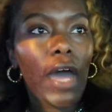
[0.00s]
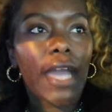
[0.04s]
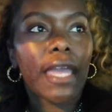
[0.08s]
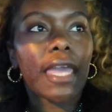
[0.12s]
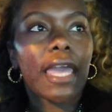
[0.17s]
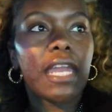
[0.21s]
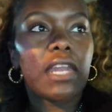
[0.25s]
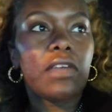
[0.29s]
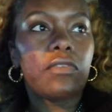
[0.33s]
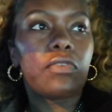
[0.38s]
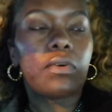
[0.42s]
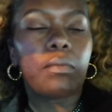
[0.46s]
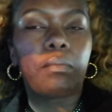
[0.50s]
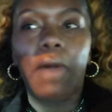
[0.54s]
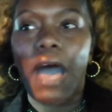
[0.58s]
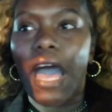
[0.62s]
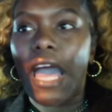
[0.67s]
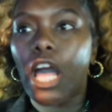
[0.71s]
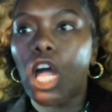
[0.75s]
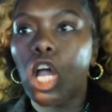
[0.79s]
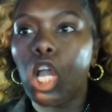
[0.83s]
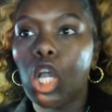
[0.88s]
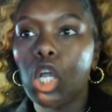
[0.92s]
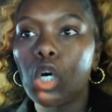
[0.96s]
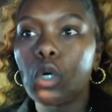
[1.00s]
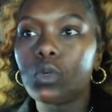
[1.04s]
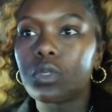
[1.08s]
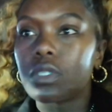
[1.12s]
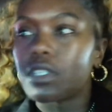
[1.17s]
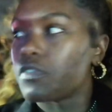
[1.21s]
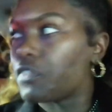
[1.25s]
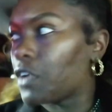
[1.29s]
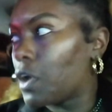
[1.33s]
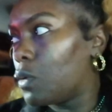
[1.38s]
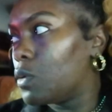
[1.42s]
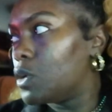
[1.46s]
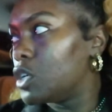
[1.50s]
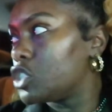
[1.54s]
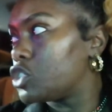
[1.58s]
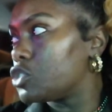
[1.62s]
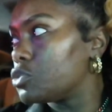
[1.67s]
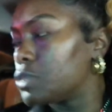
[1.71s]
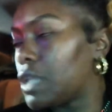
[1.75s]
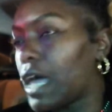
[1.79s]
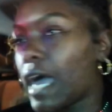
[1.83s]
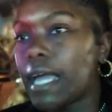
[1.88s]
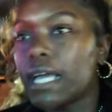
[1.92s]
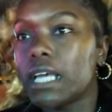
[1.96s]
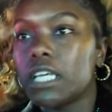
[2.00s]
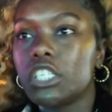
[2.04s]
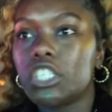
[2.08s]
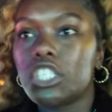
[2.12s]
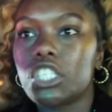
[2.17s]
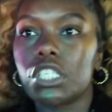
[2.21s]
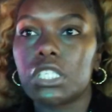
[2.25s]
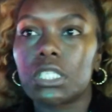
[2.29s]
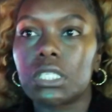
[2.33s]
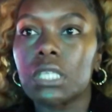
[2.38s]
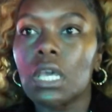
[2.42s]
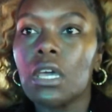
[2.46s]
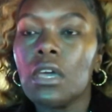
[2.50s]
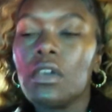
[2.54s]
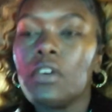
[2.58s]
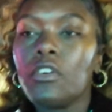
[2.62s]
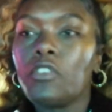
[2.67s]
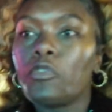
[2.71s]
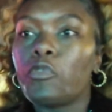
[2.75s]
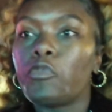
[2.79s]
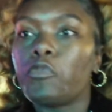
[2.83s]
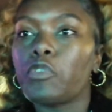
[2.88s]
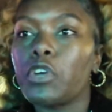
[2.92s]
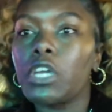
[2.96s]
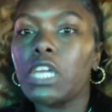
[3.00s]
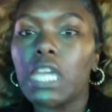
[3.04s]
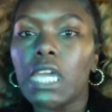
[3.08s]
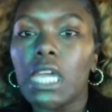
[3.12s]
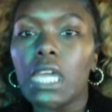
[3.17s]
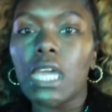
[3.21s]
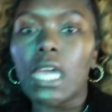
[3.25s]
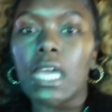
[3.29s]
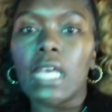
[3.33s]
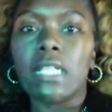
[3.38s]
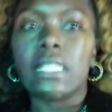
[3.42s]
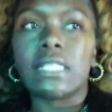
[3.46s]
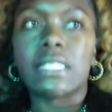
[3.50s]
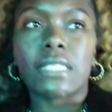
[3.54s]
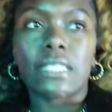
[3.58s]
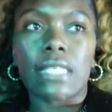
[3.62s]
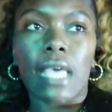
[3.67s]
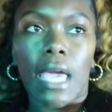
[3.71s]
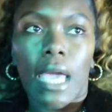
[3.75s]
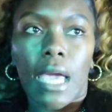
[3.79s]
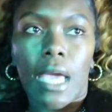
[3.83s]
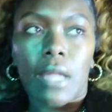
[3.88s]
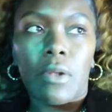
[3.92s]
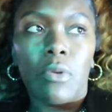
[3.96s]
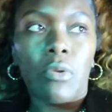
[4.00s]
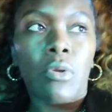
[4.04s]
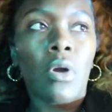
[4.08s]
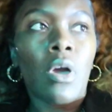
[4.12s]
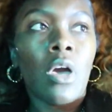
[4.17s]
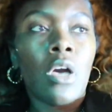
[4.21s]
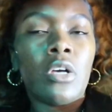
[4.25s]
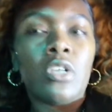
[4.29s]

I can't even buy clothes if I want to. Like, it's just freaking insane.